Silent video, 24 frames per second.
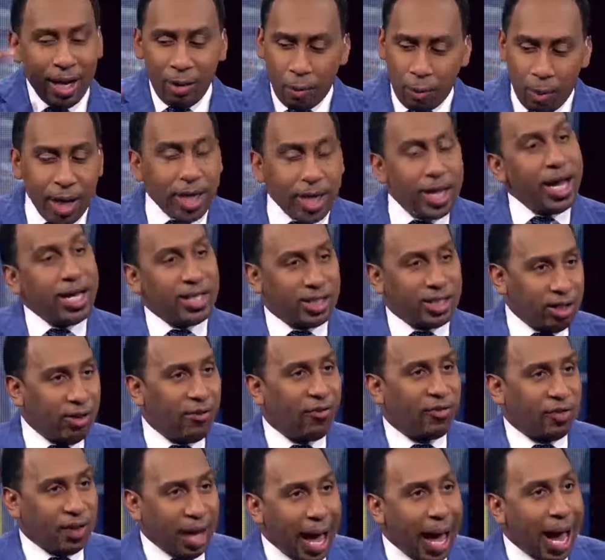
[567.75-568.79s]
We need to
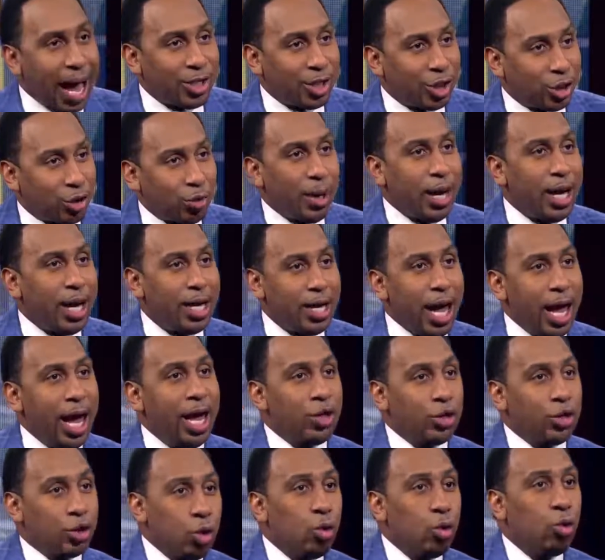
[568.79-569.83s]
fly straight
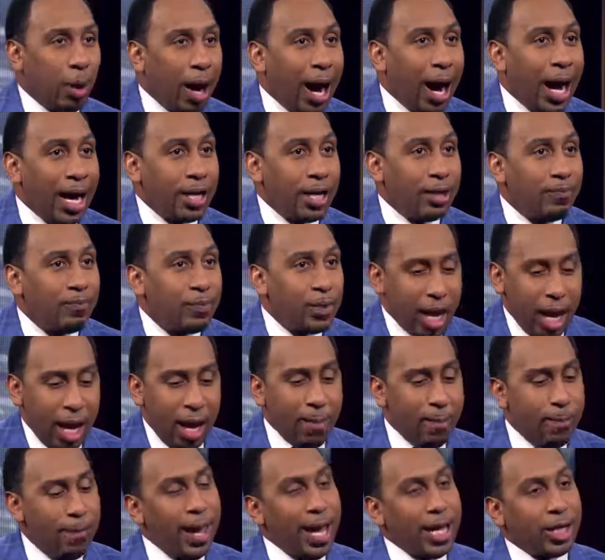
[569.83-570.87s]
and do right
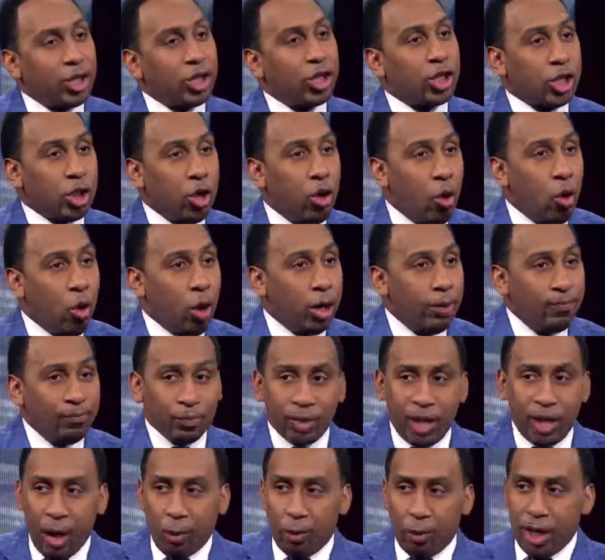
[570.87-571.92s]
and make sure
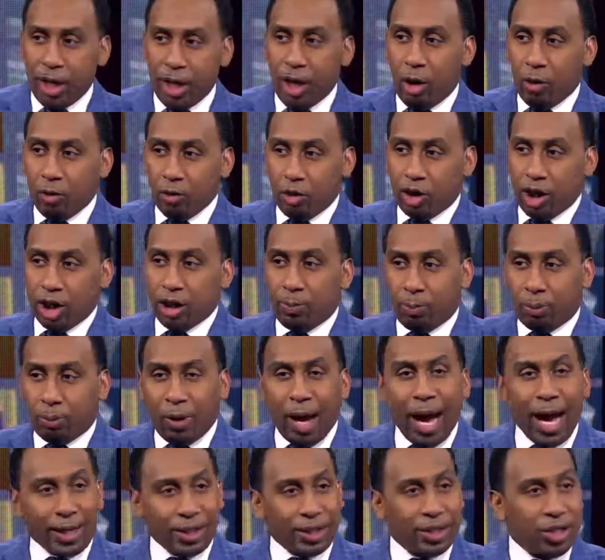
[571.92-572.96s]
that we don't just
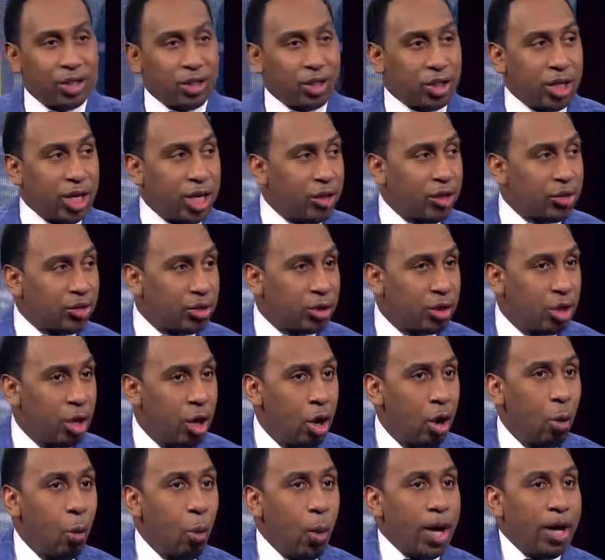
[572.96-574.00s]
practice this
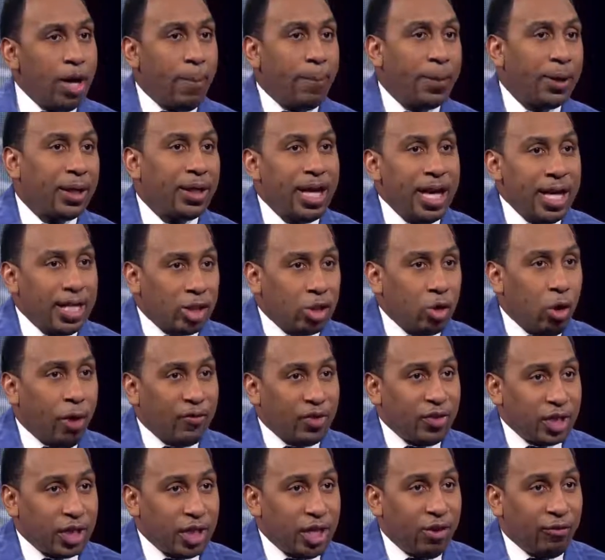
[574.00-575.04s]
when a police
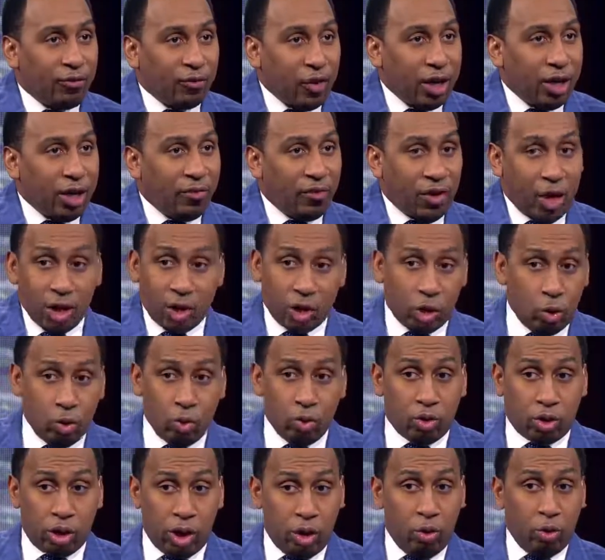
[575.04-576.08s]
officer in front of us
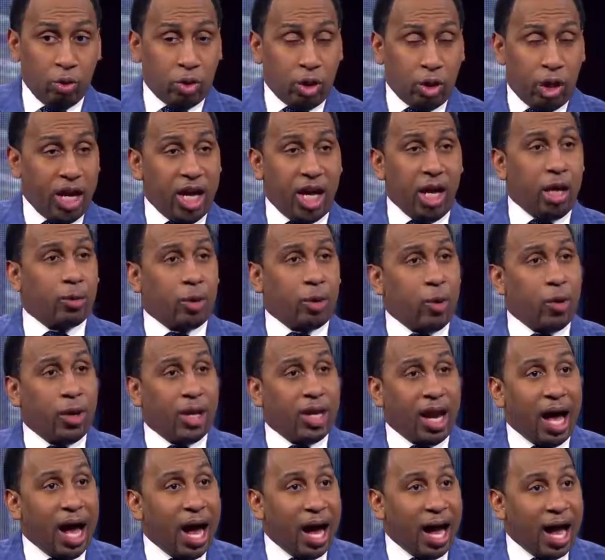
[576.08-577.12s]
who's a hero in
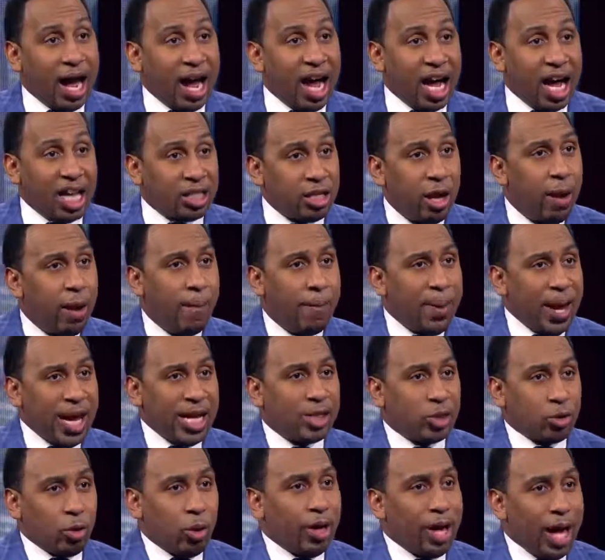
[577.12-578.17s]
our eyes
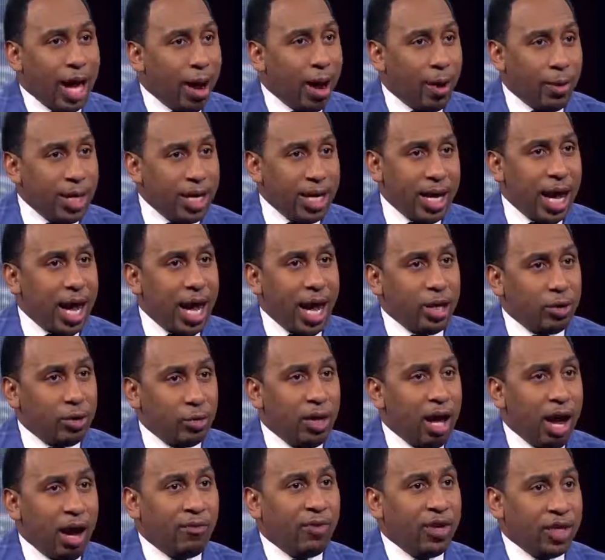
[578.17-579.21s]
based on how he handled
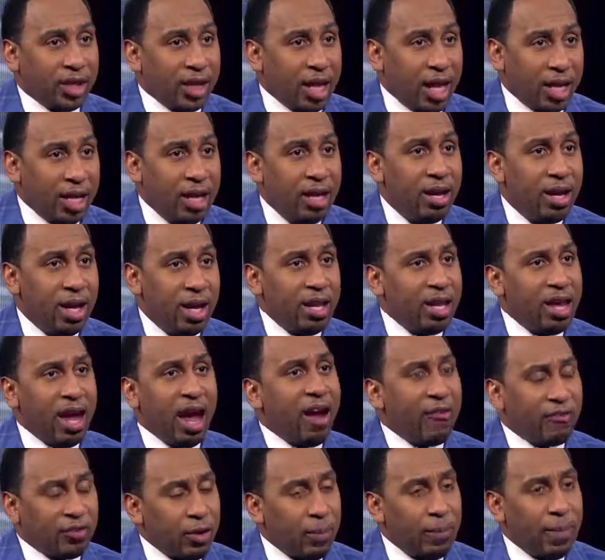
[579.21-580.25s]
everything in the
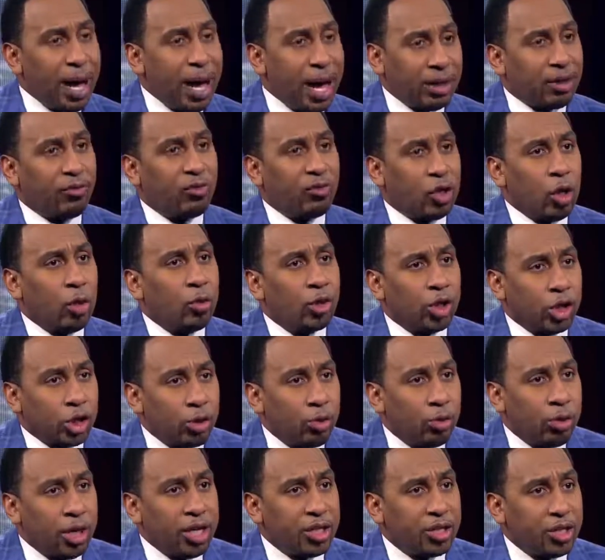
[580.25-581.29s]
aftermath of those
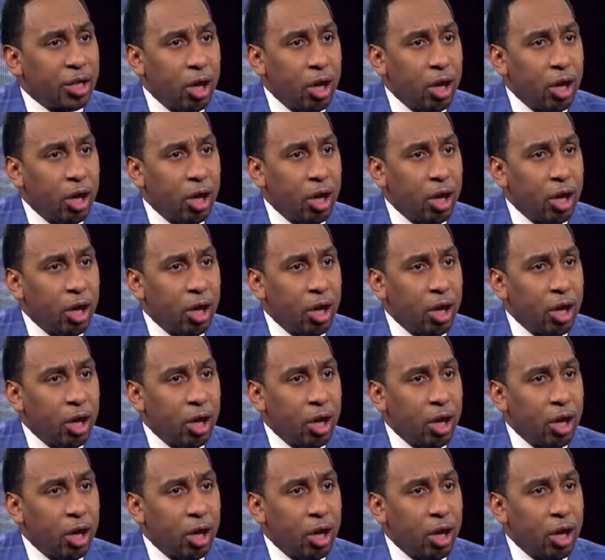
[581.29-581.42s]
shootings.